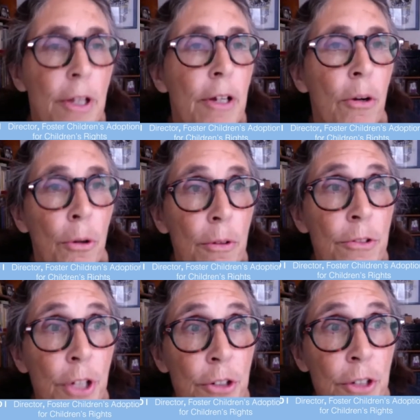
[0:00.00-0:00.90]
or
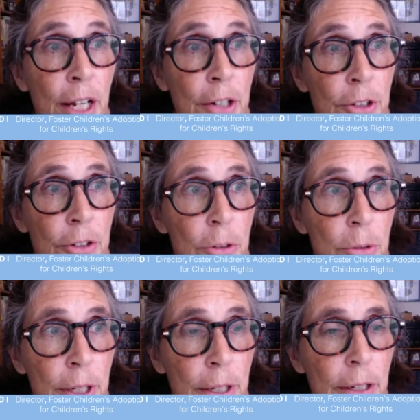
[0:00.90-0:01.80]
Judge Nash is
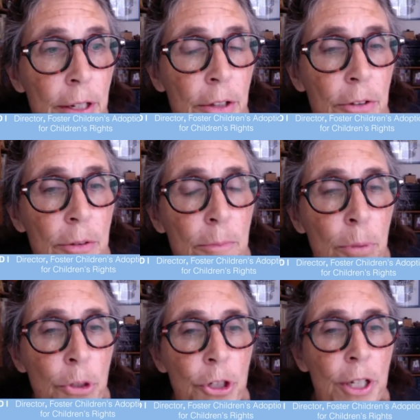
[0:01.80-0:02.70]
doing, is
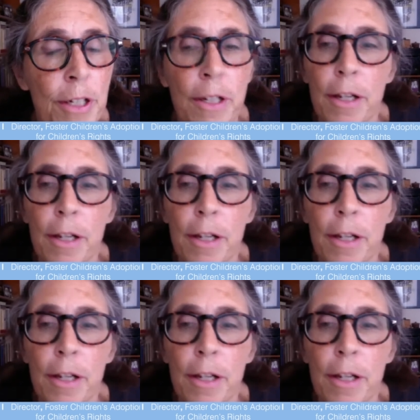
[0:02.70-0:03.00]
pushing